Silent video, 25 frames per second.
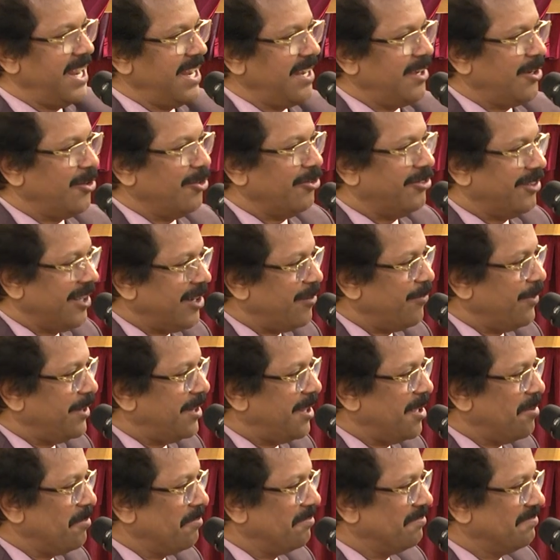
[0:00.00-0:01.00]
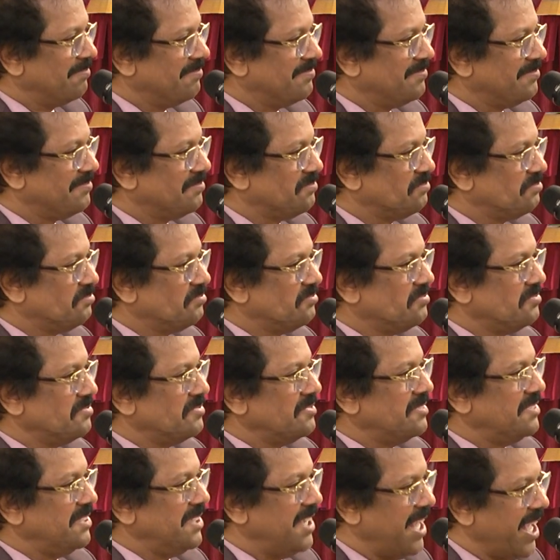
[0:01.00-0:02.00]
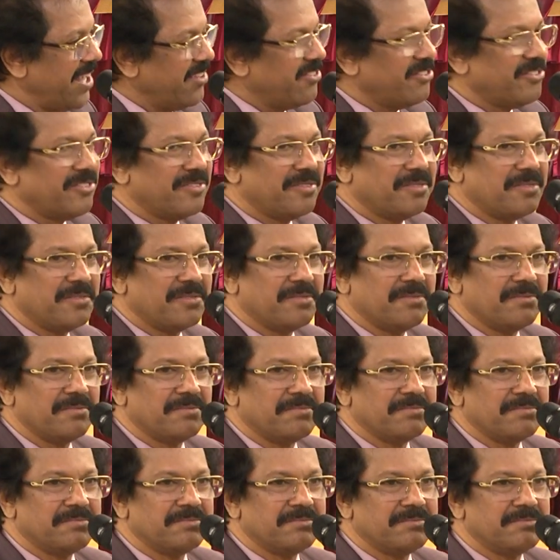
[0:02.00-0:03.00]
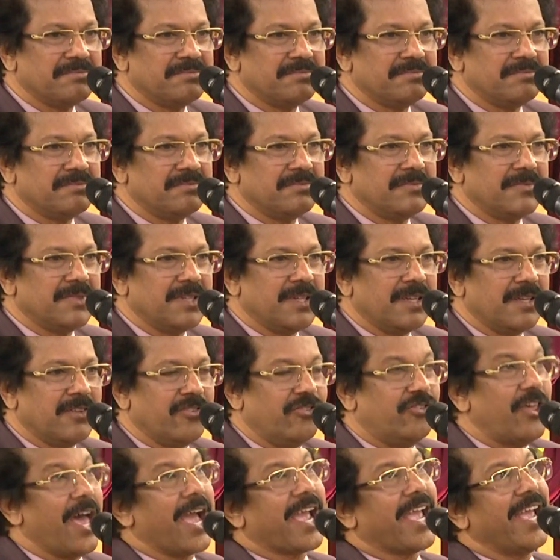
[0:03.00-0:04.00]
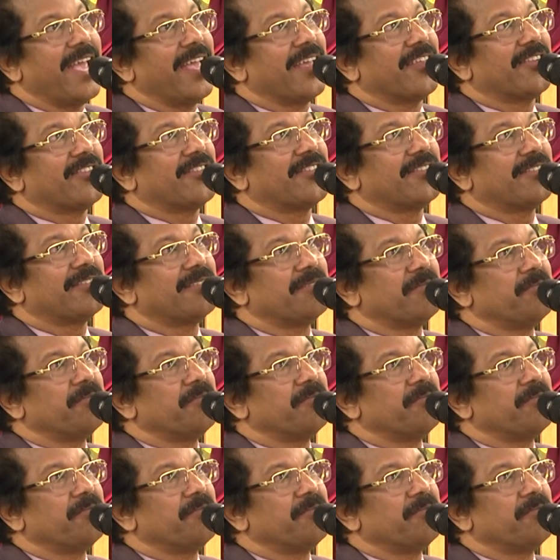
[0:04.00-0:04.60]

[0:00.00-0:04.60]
to sit with him? Yes. Zacchaeus.